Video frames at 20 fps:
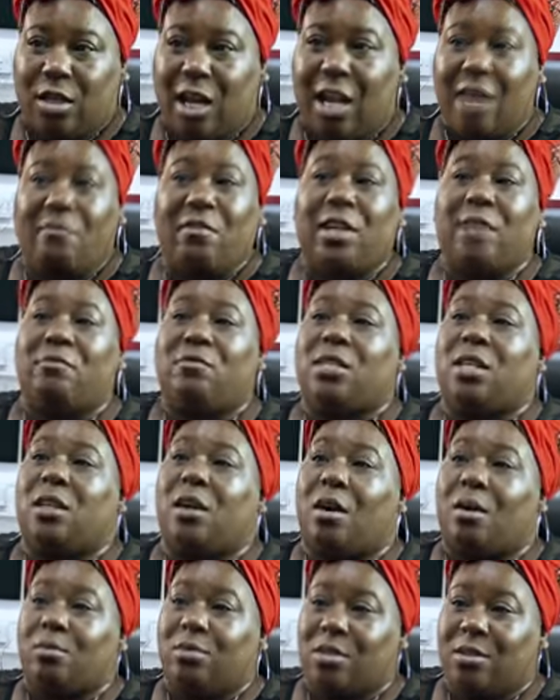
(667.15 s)
I never lived in
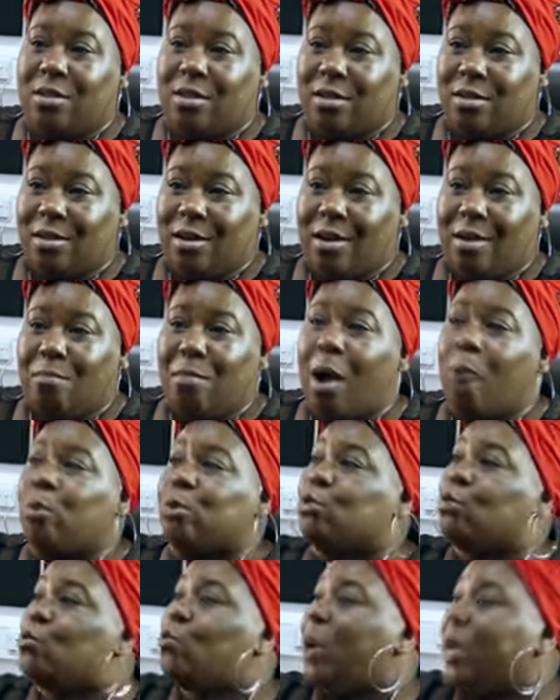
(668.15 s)
Harlesden, but I
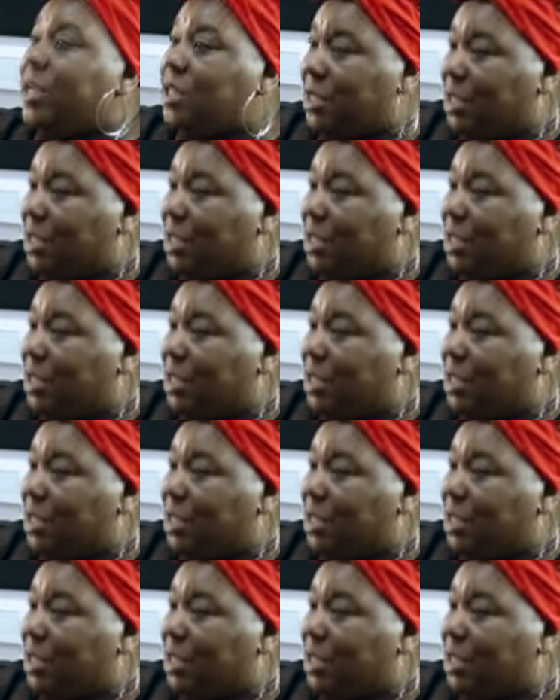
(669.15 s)
was always